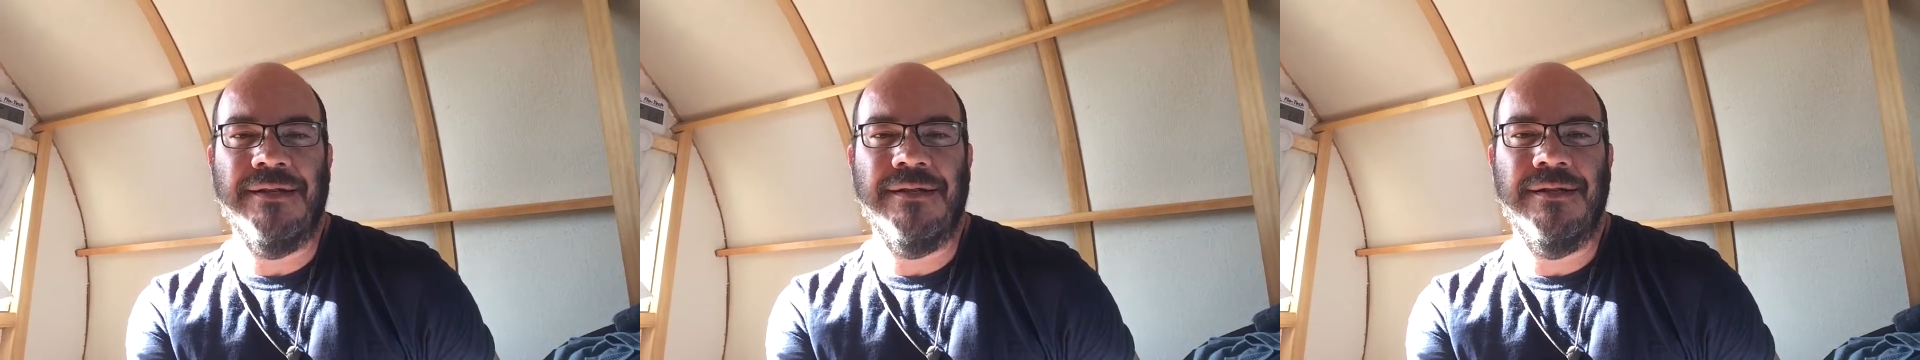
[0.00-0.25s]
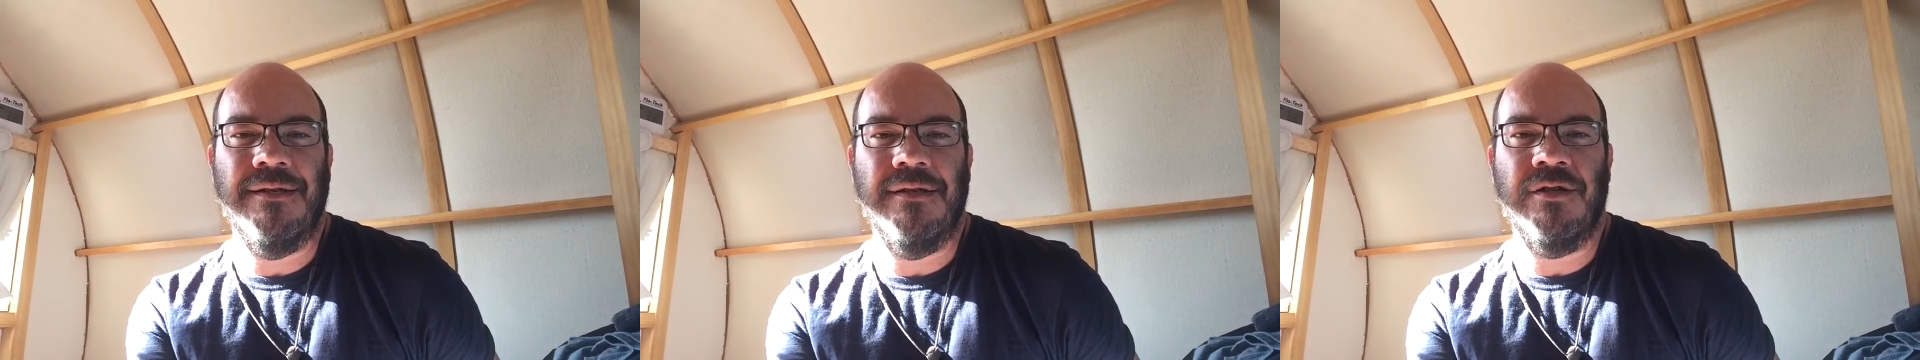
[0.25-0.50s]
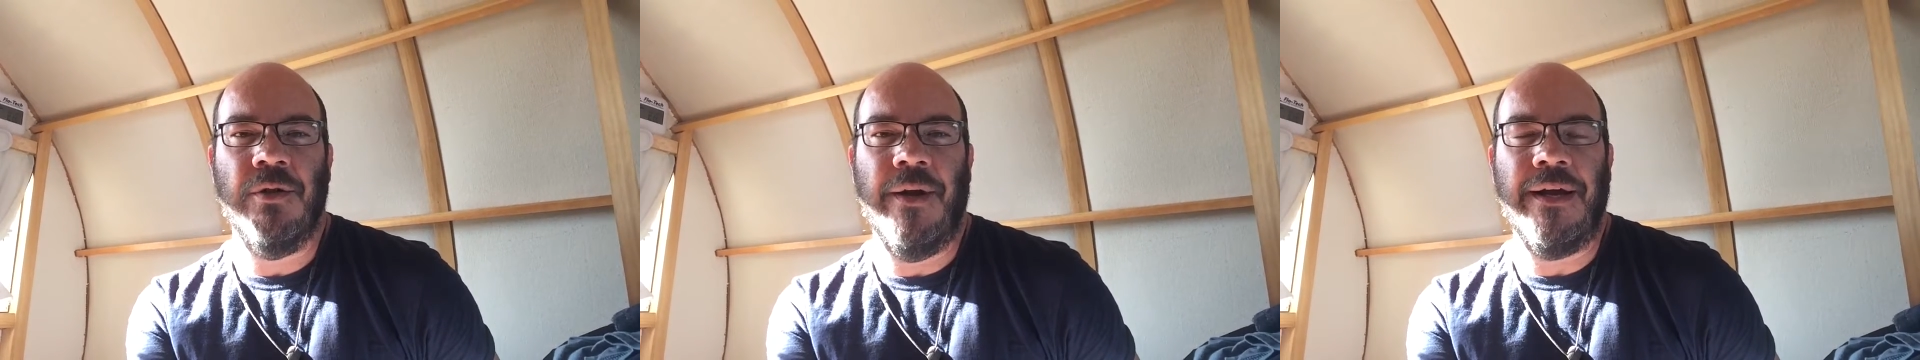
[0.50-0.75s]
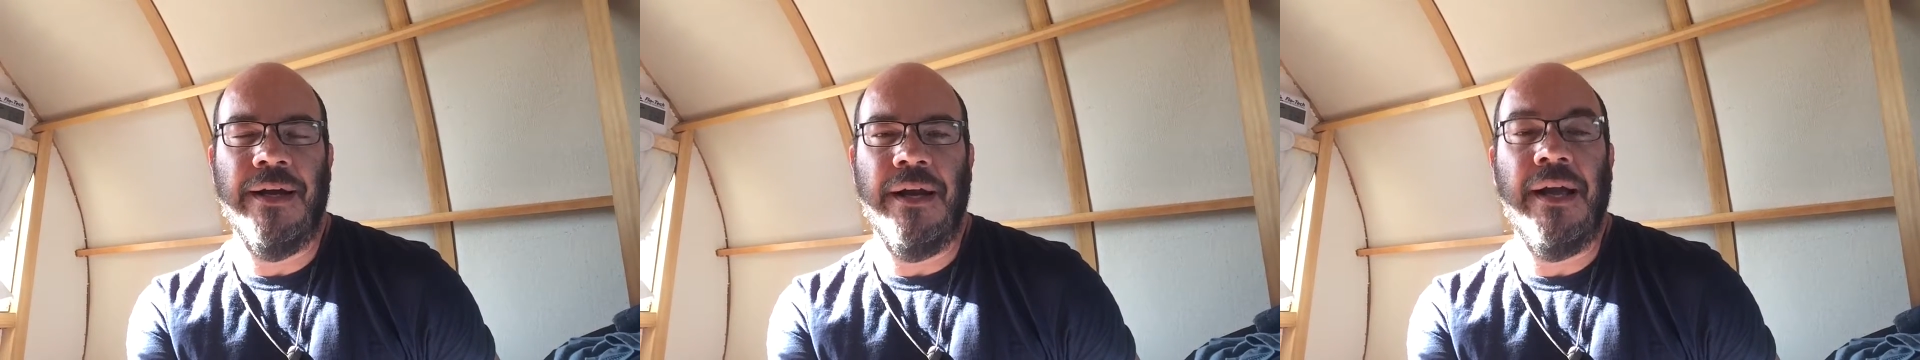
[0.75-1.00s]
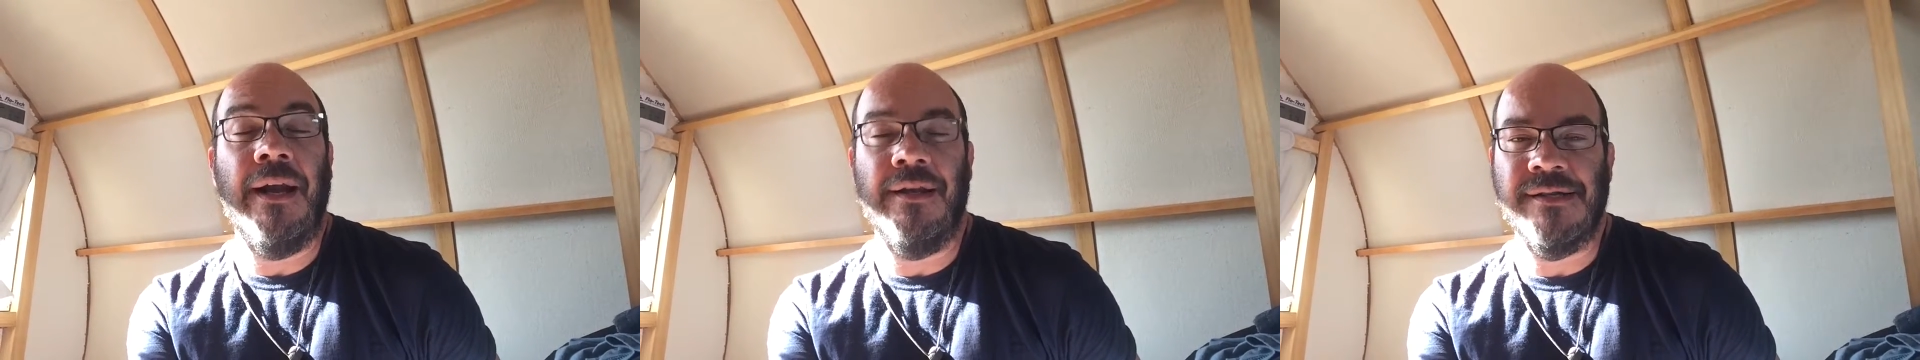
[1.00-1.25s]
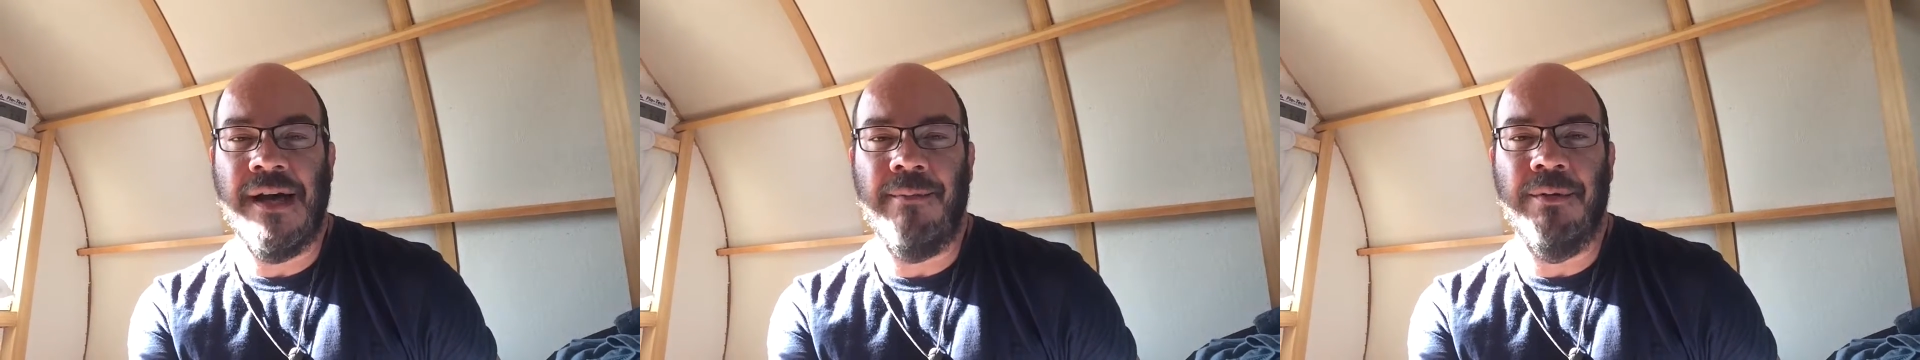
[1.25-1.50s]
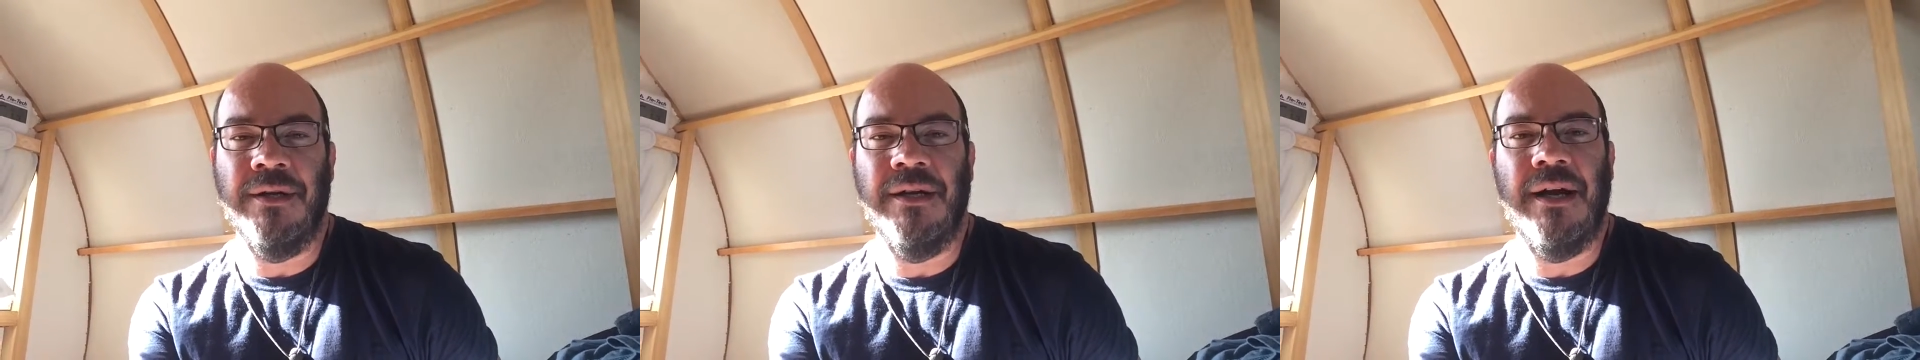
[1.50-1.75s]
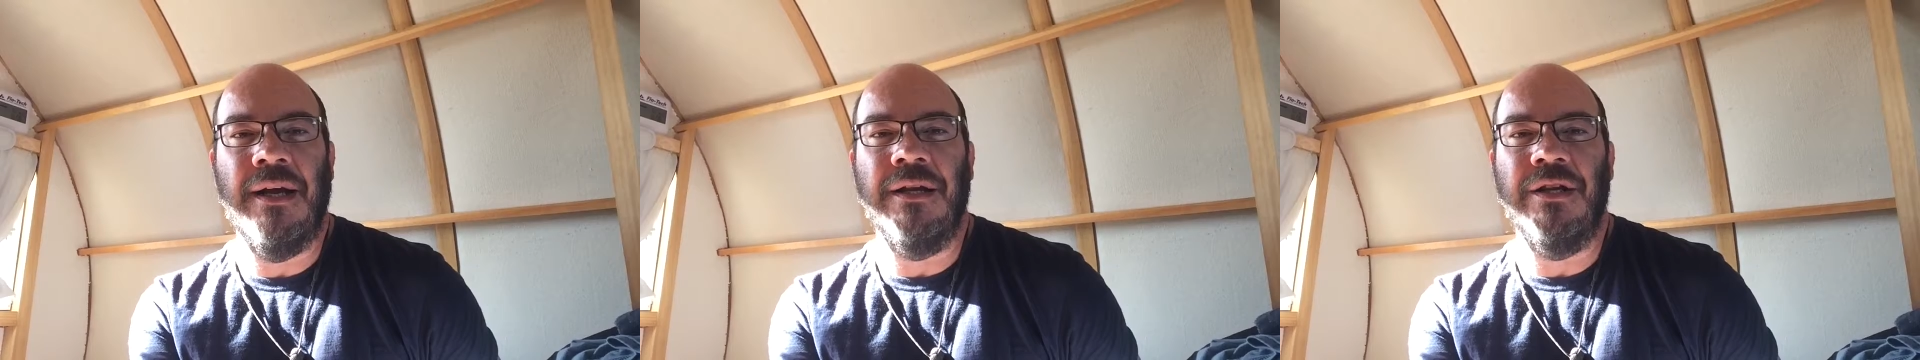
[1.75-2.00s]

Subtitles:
so I can get a tablet and